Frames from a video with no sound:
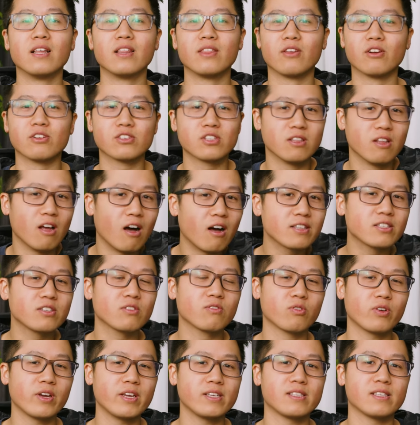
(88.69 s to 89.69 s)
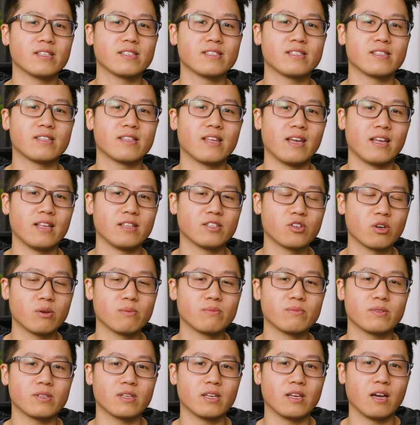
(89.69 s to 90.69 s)
There's lots of reasons that in
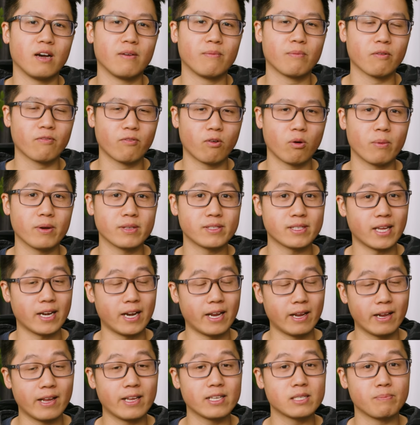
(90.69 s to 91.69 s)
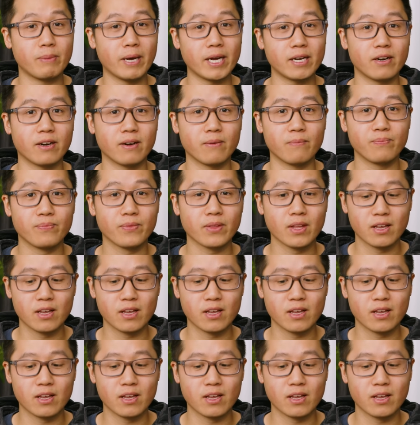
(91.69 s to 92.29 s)
terms of performance that it is better.